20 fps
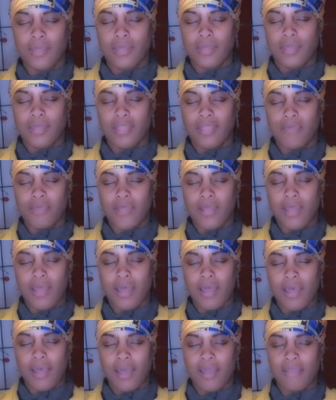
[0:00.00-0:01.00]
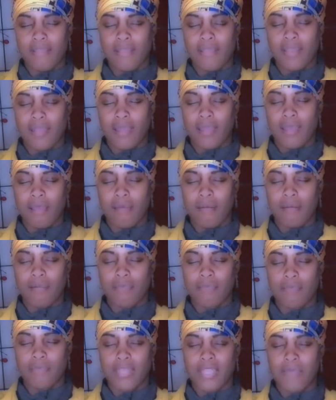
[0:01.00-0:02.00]
Keeping our eyes
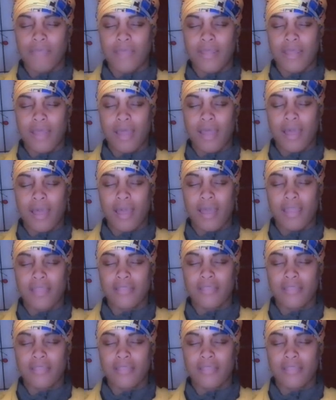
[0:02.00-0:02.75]
down, keeping our eyes